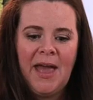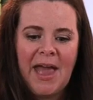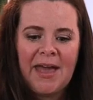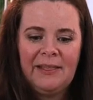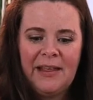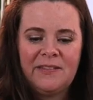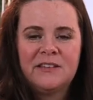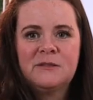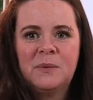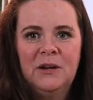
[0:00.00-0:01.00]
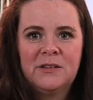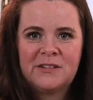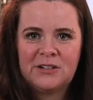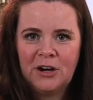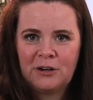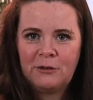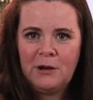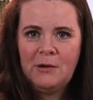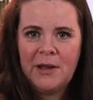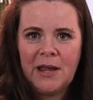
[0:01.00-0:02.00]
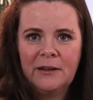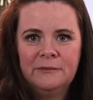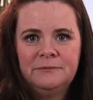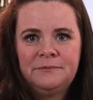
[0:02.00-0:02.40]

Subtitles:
and let the sprouts start growing.